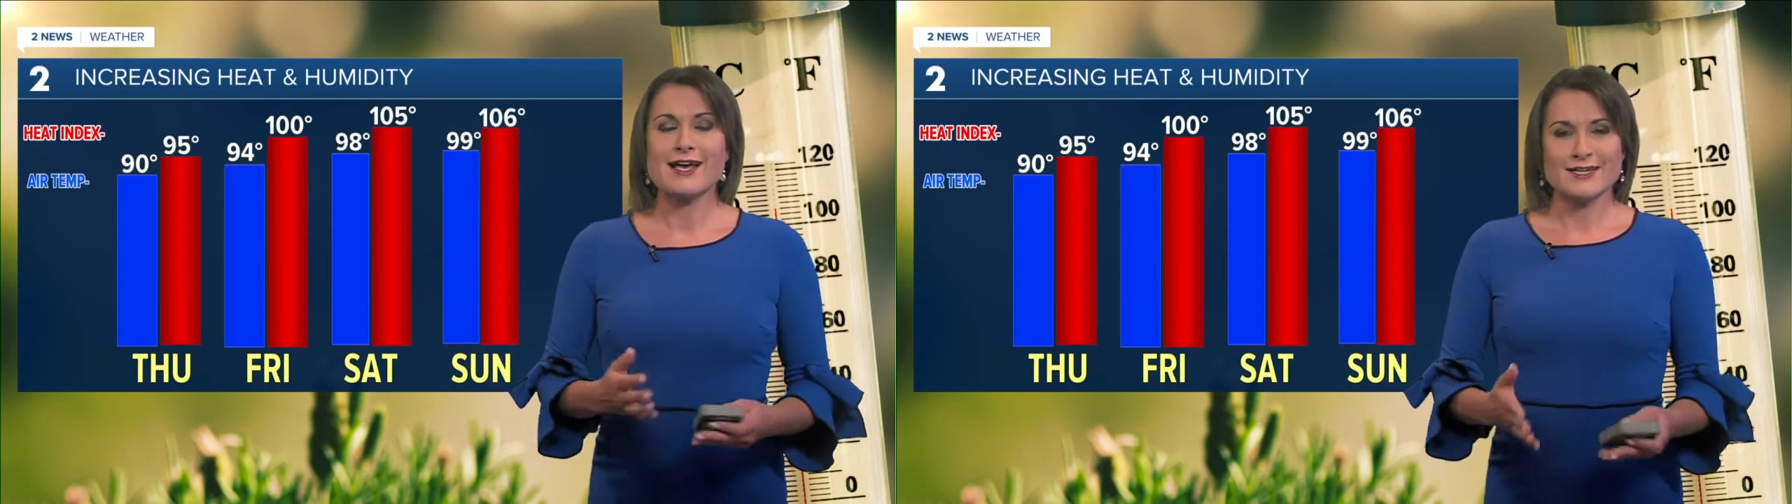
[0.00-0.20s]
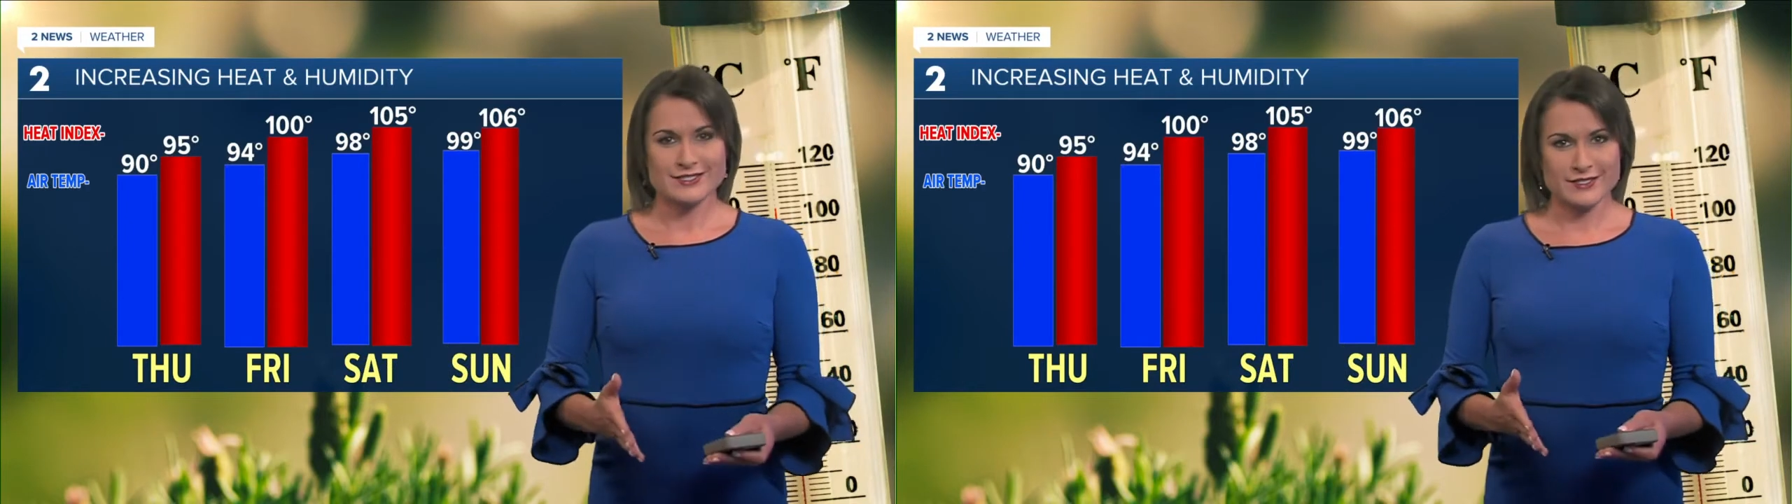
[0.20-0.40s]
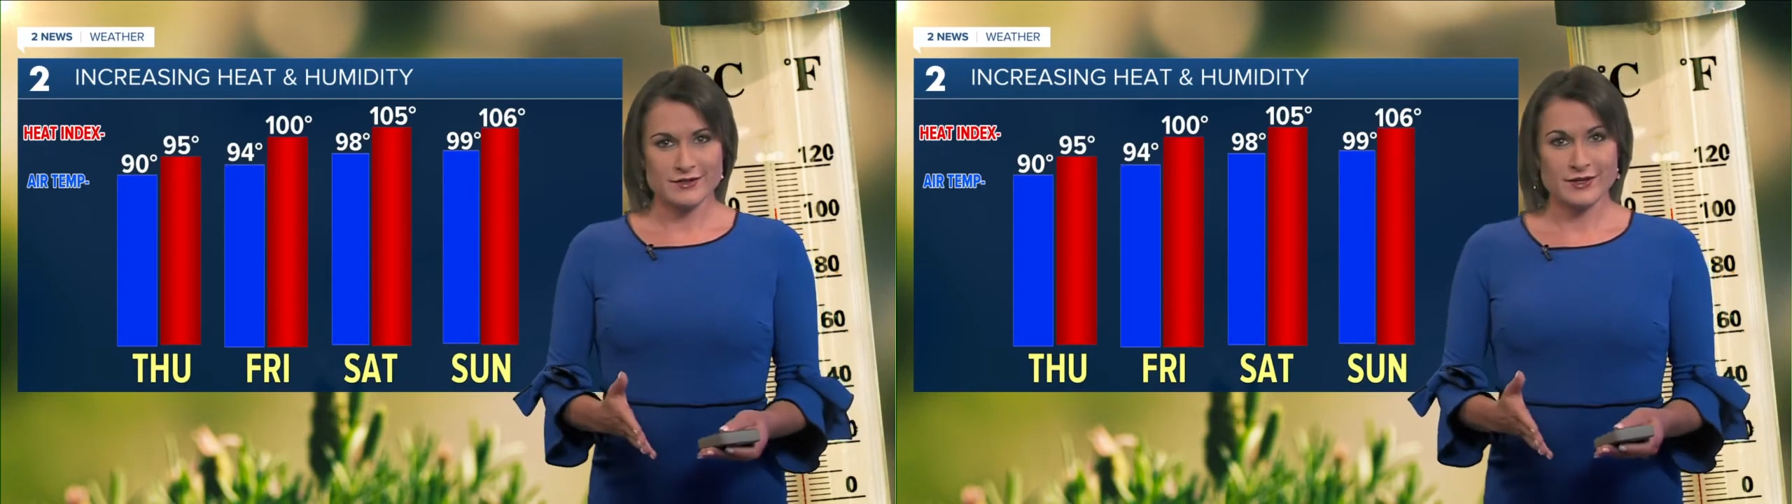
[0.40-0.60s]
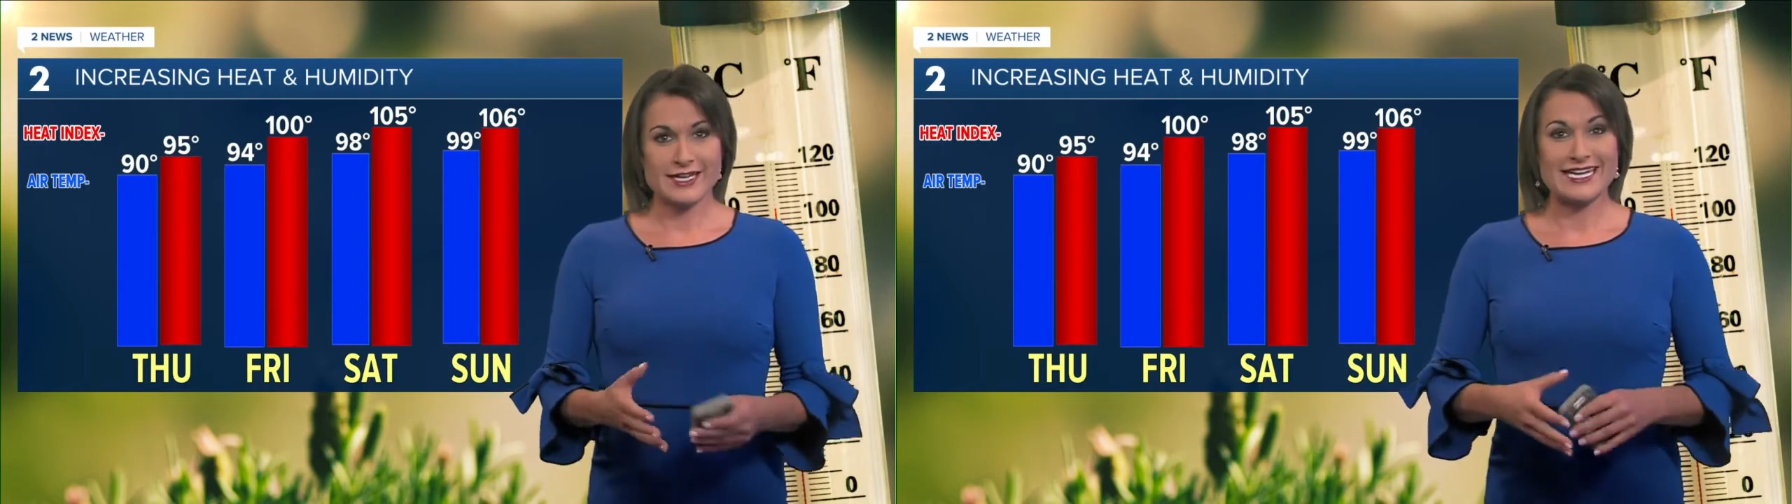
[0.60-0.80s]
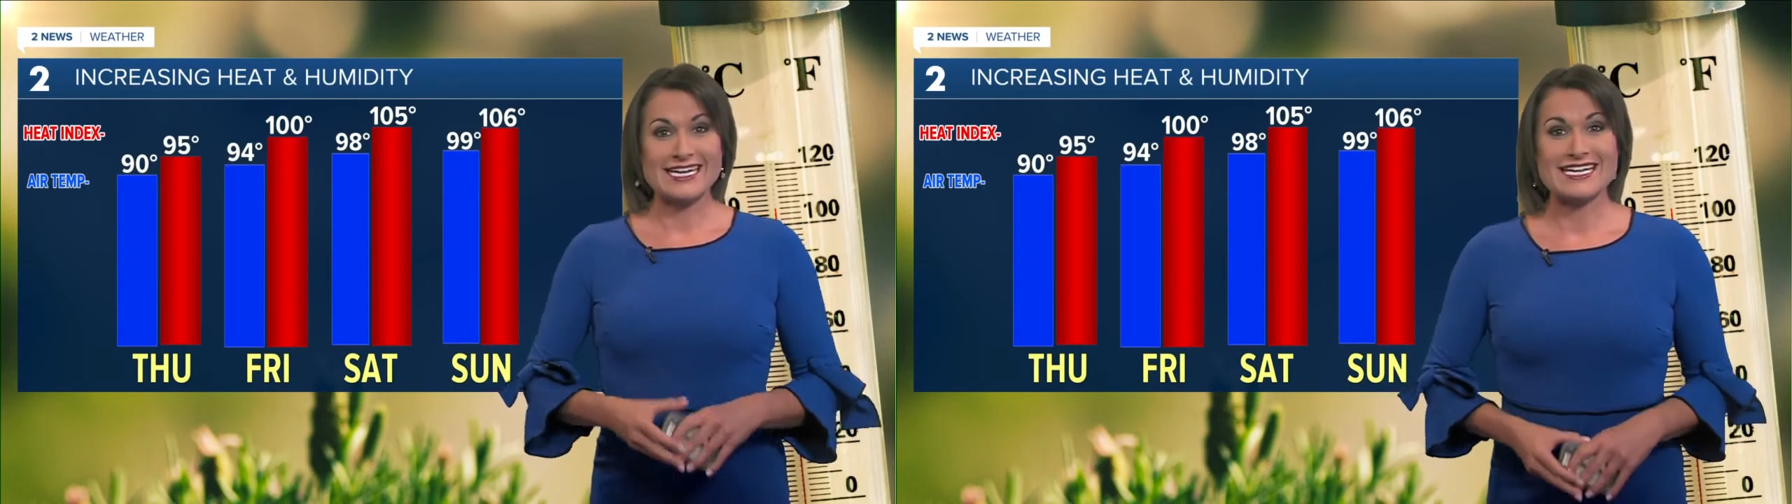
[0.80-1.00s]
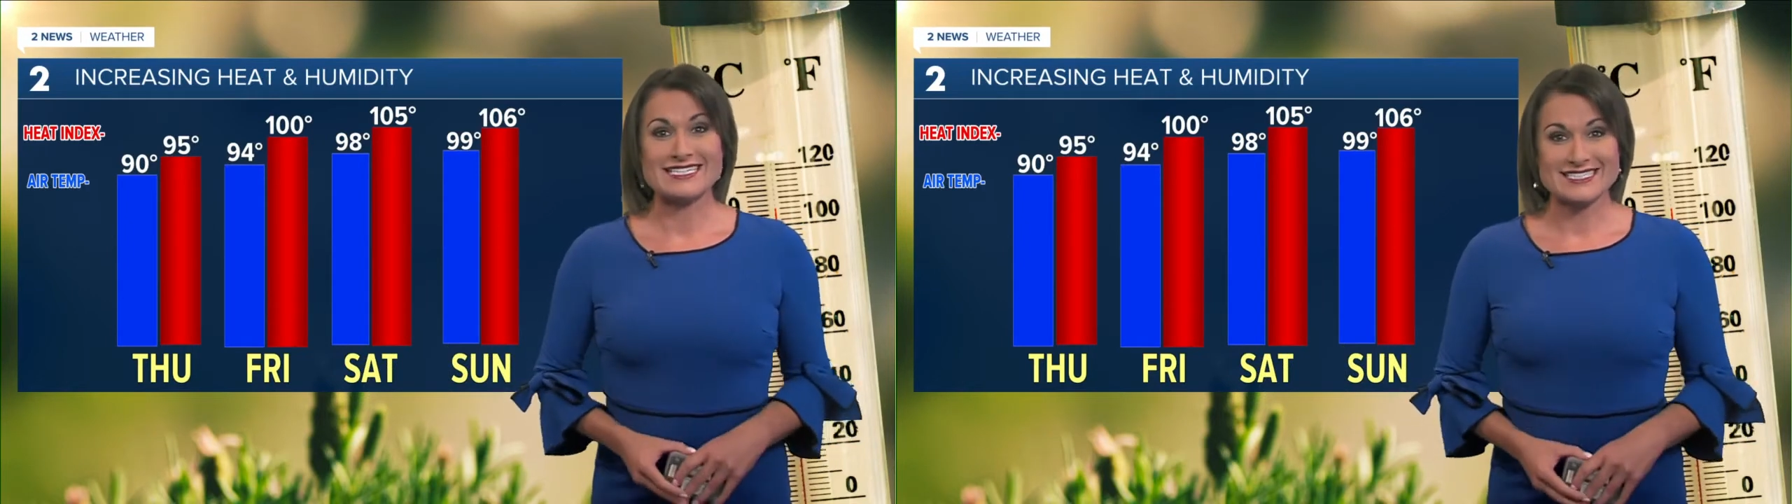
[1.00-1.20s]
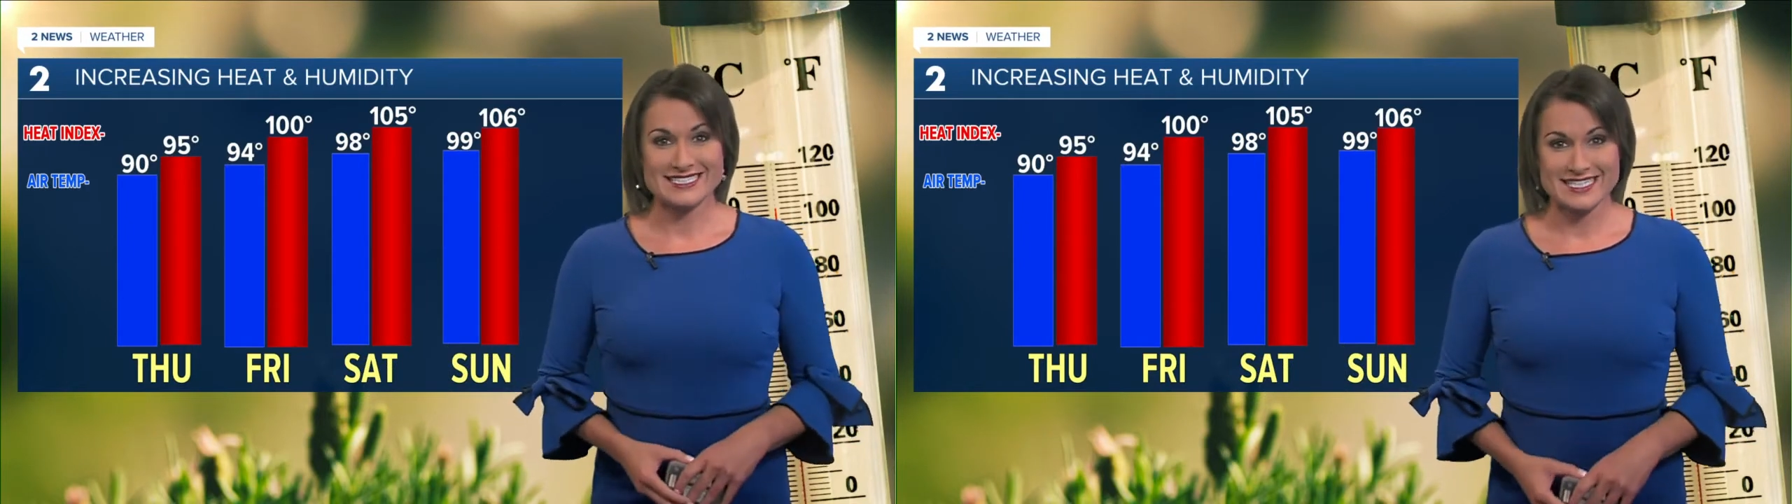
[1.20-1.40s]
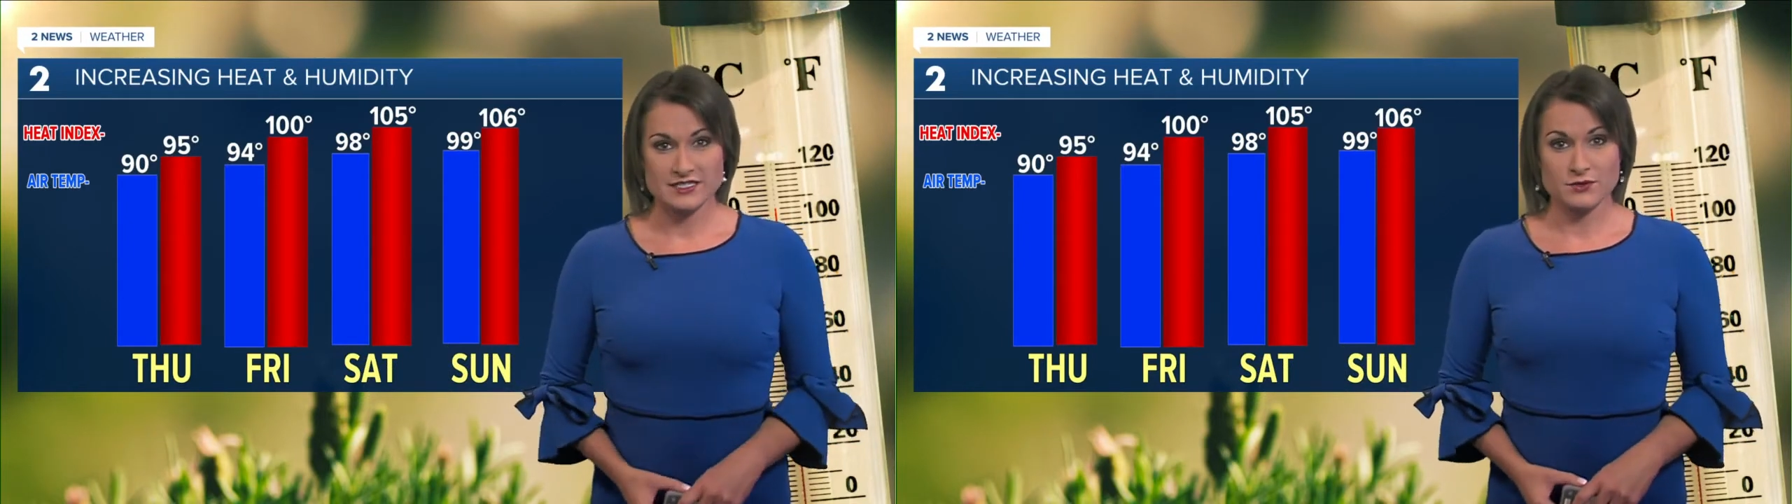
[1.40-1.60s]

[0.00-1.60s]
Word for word: so do our heat indices.